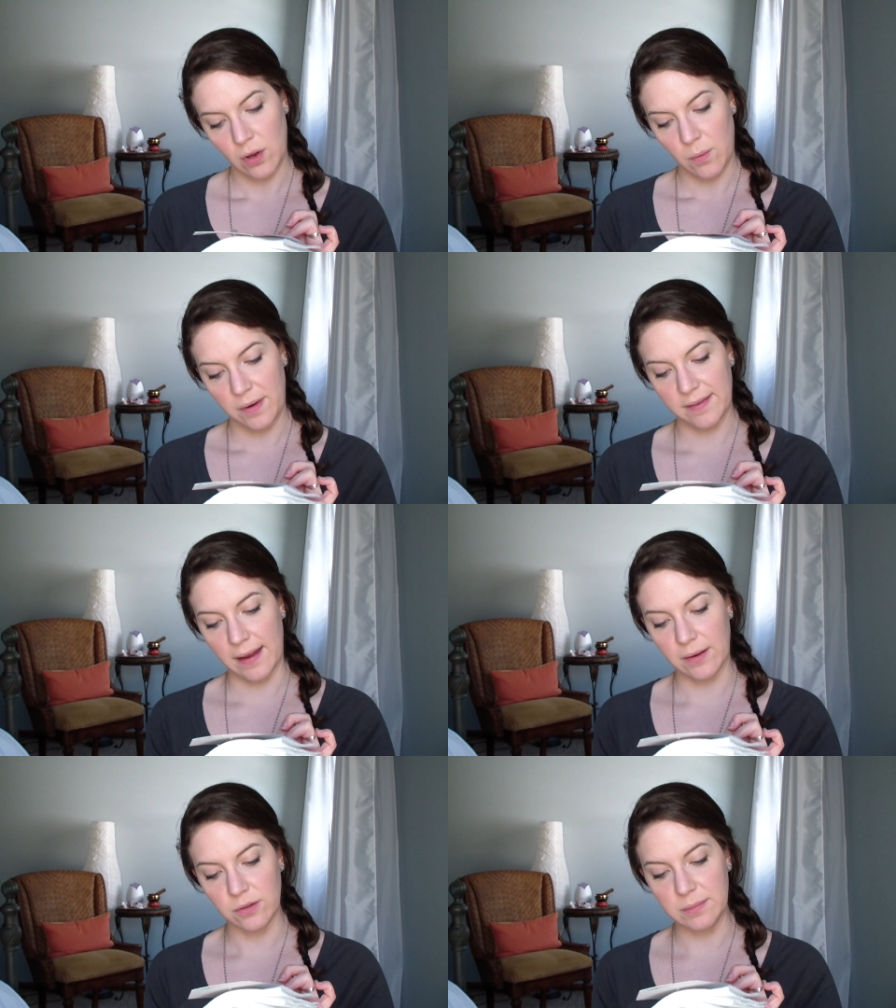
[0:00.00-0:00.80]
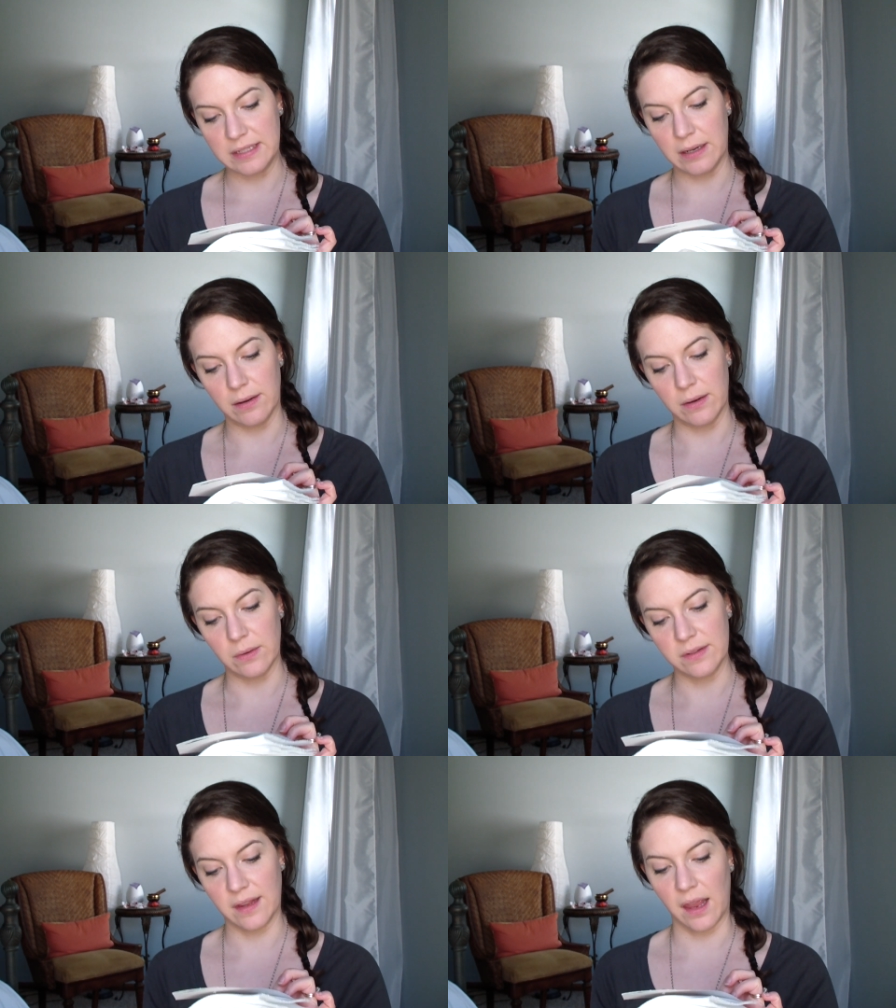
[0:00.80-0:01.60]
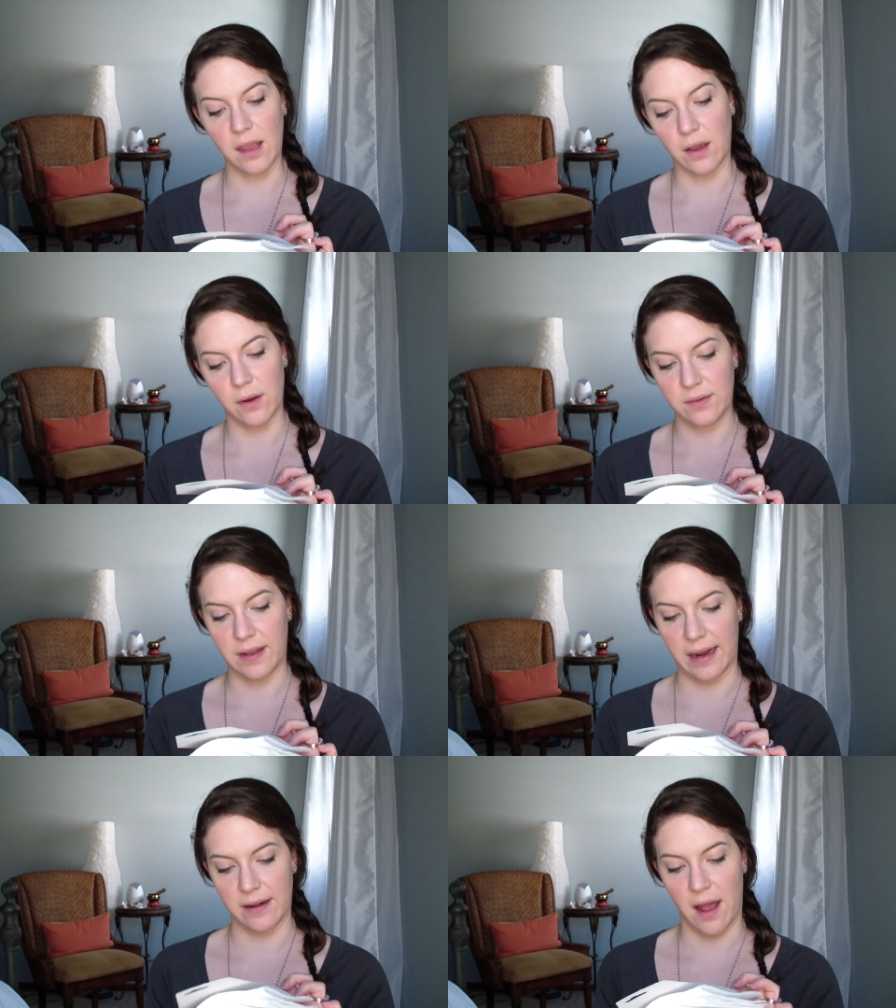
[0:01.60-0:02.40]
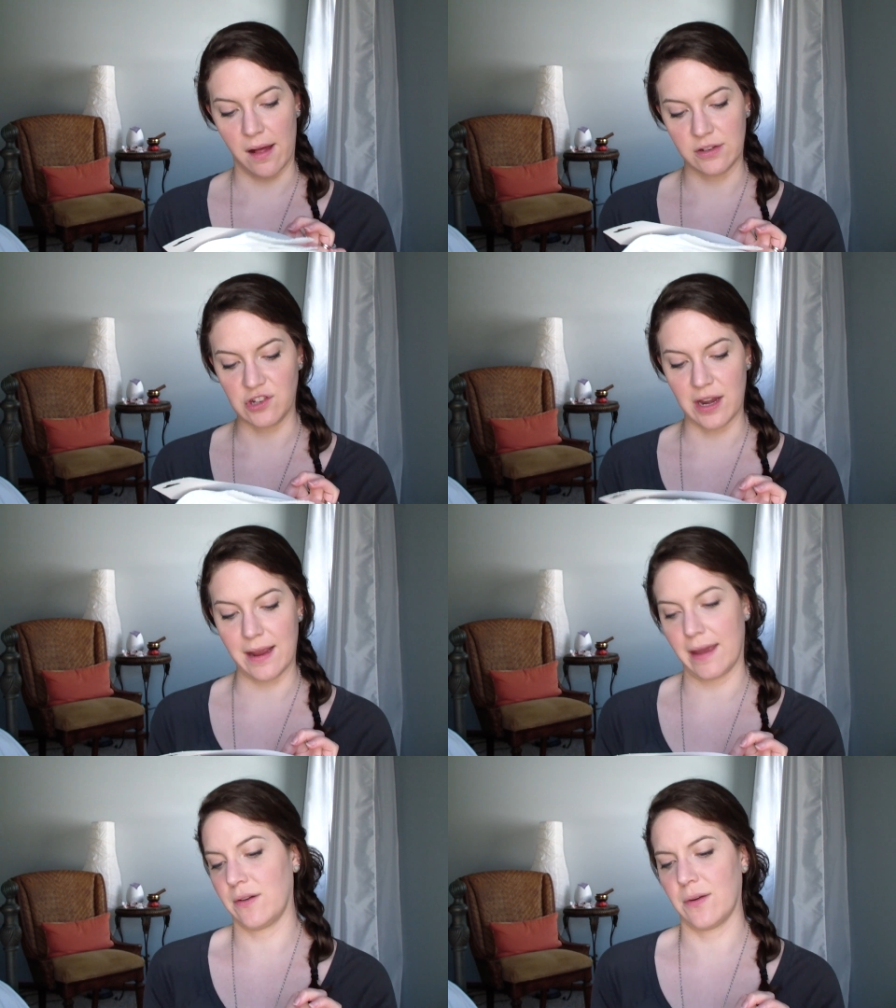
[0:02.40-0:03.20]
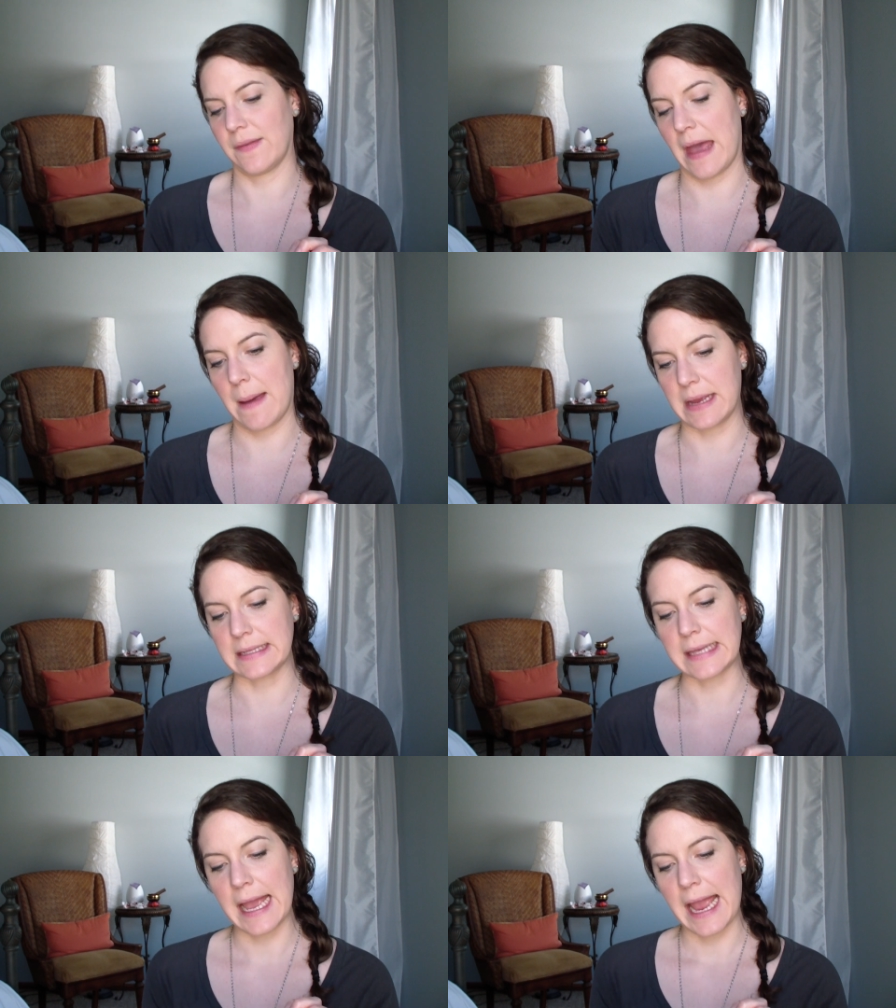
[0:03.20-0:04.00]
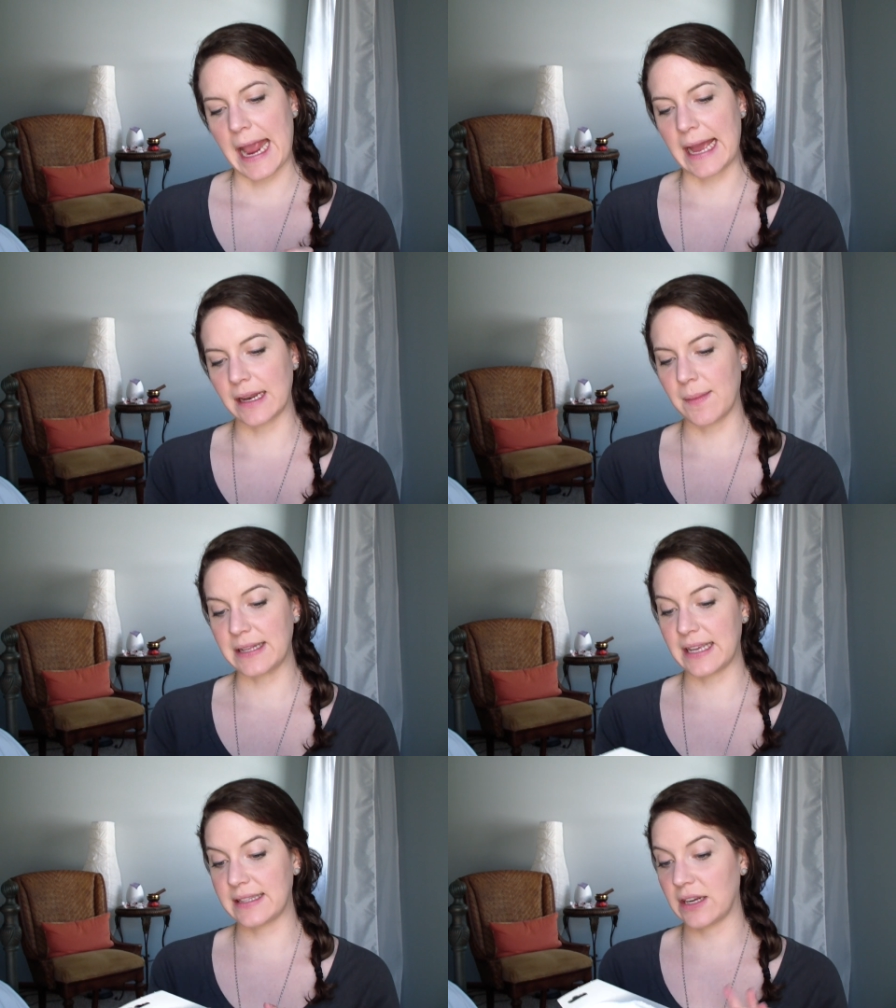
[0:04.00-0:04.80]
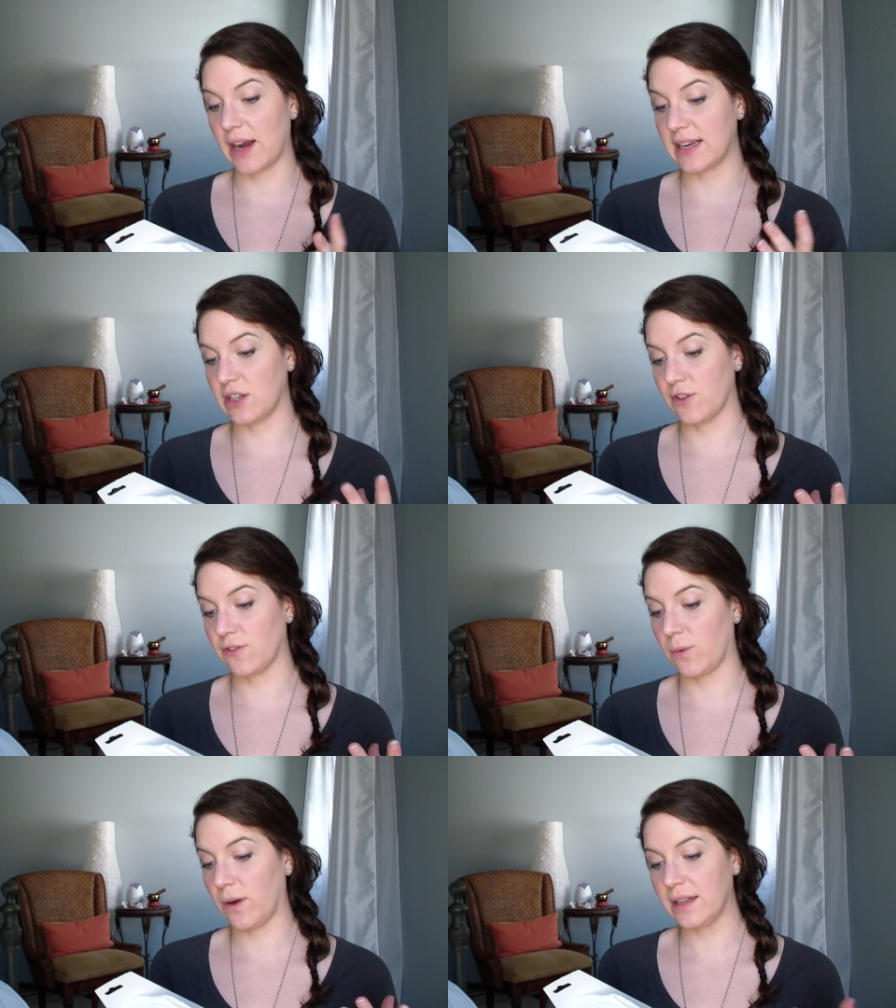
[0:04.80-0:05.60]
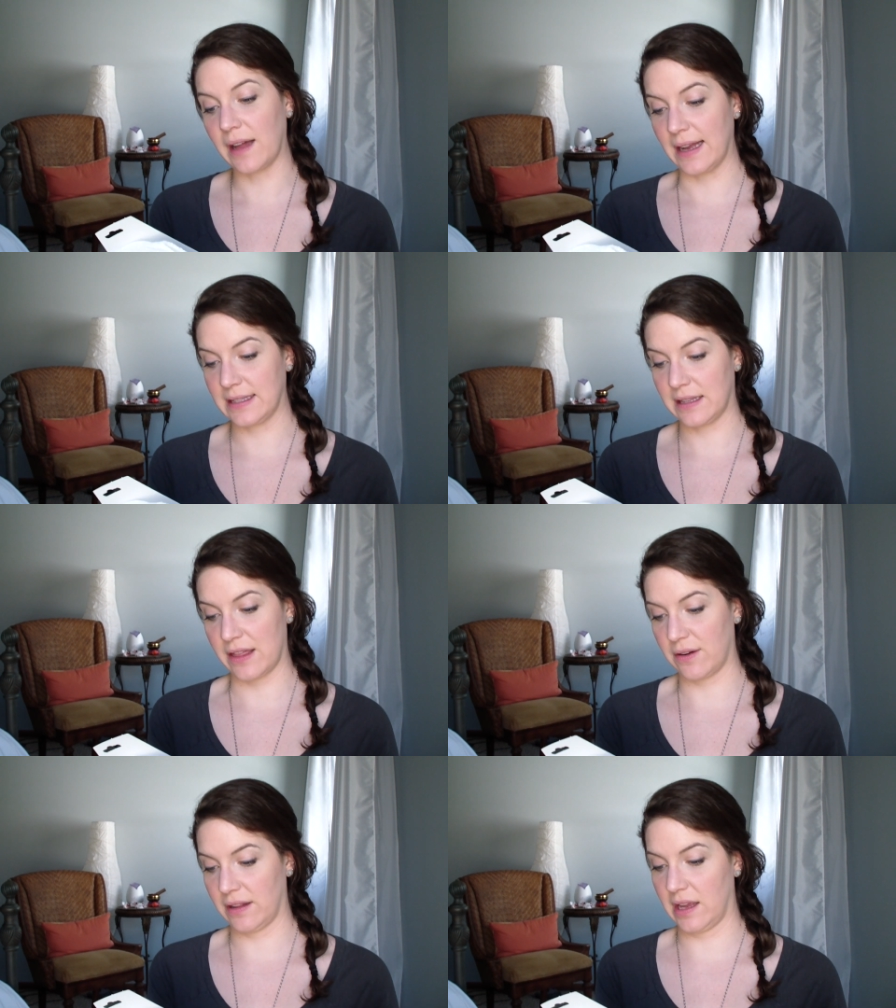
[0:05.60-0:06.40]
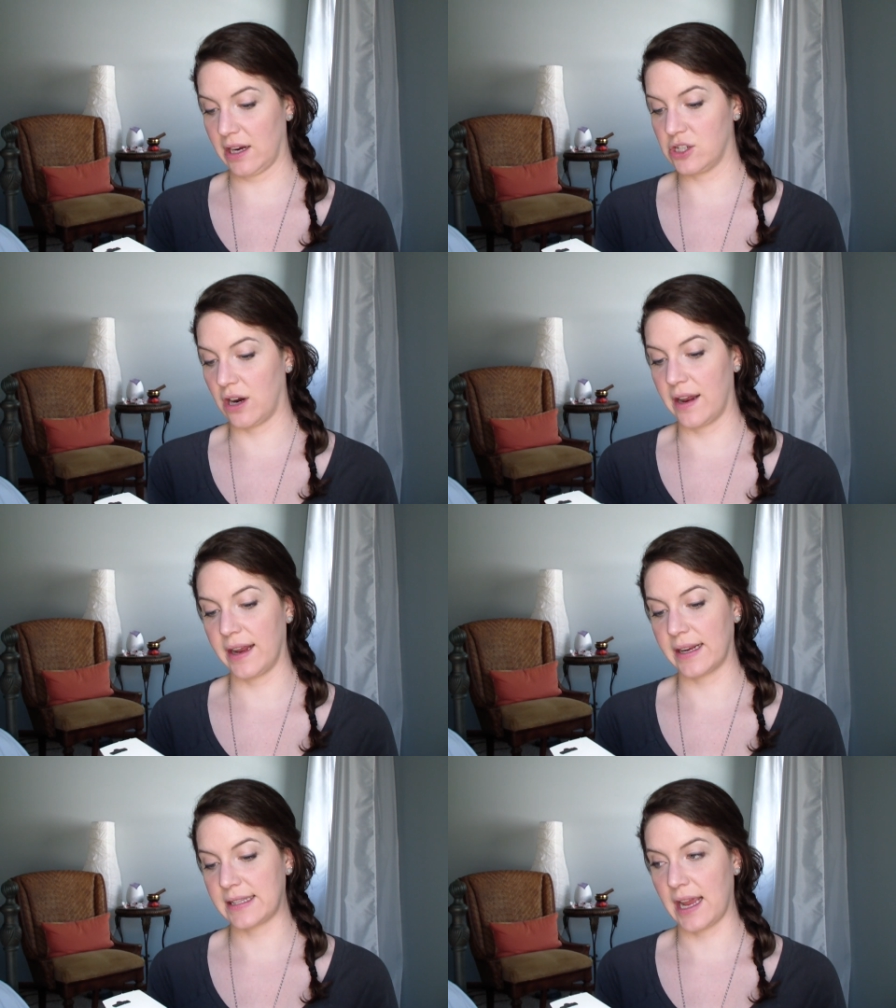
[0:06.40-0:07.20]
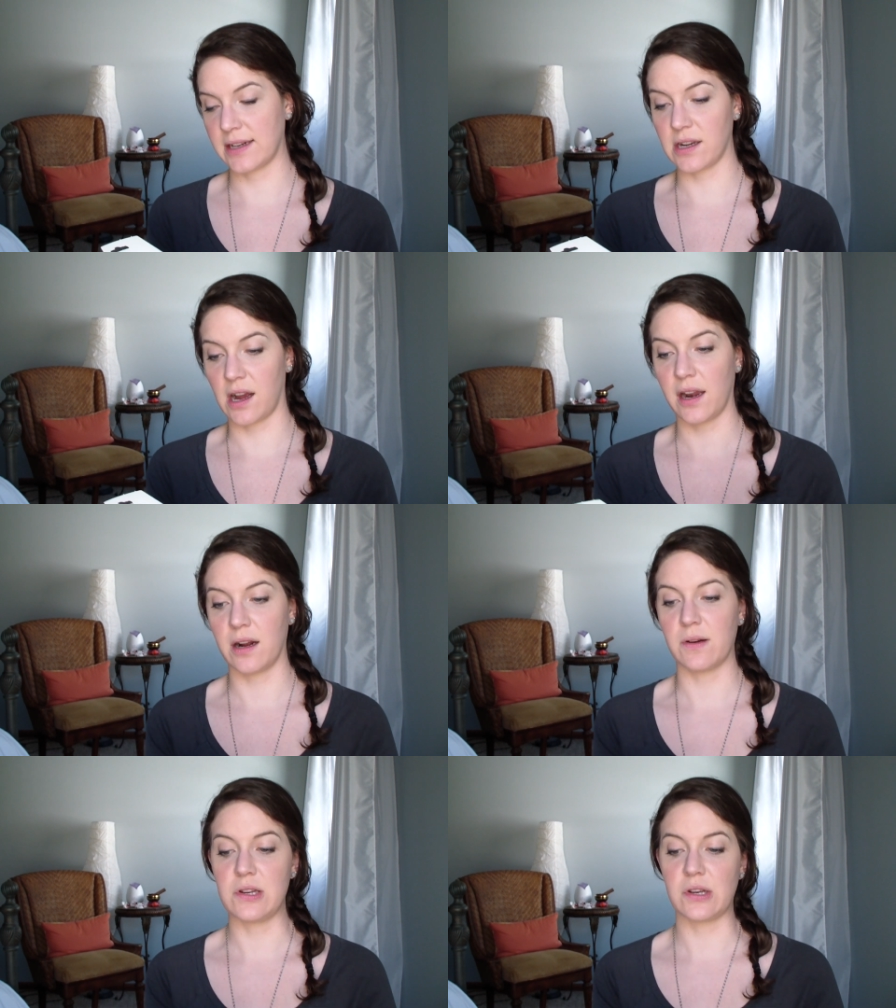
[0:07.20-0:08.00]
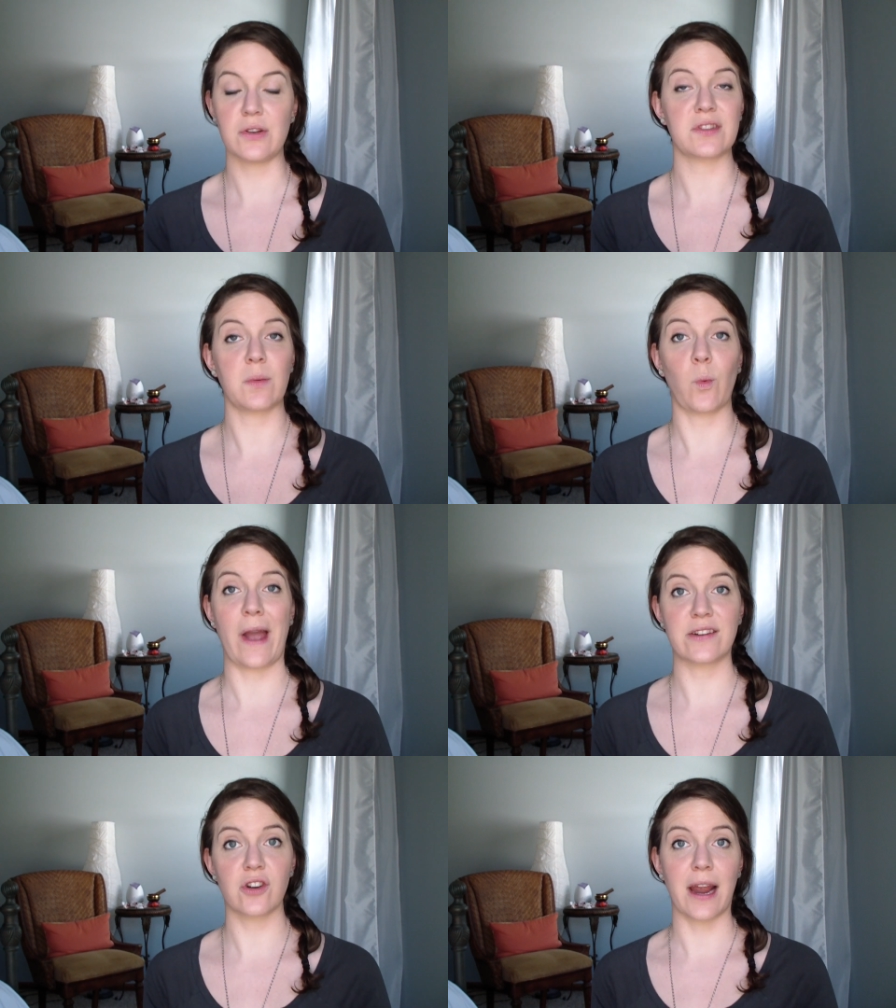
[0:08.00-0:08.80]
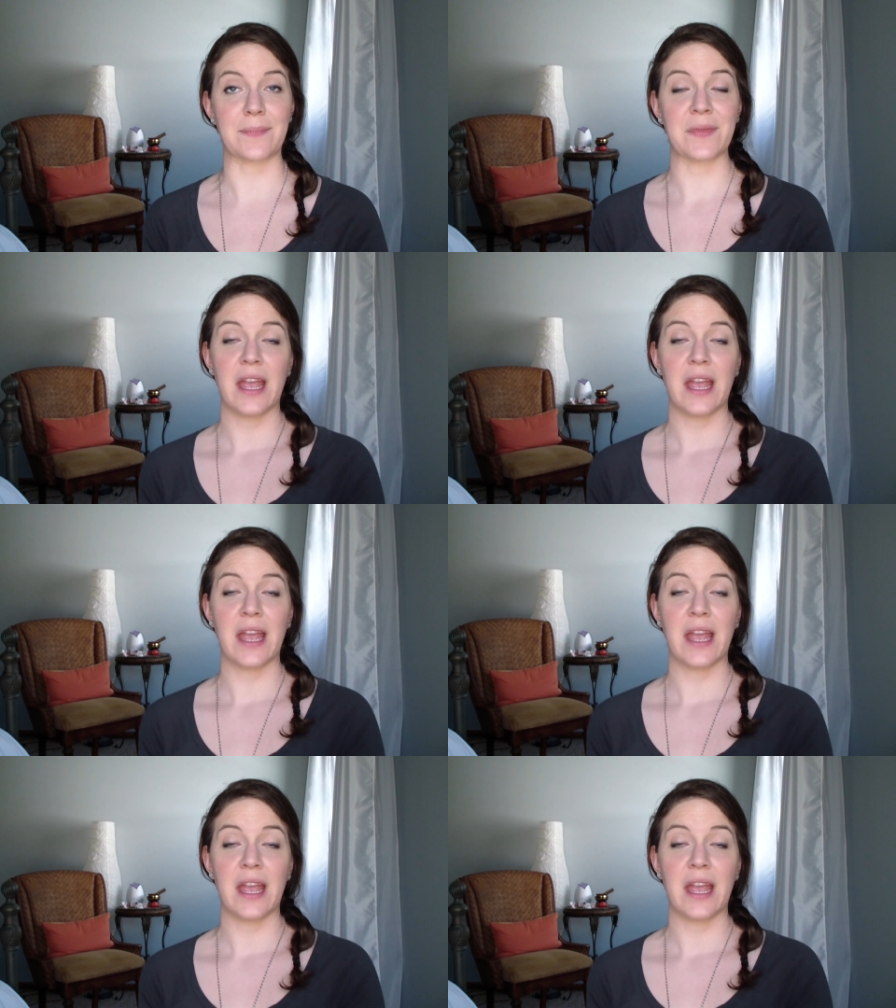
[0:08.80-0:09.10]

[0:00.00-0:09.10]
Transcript: recycled materials, eco technology. I don't know what that means. And um, it says they're ideal for wood, glass, leather, electronics, and auto, and you can use them wet and dry.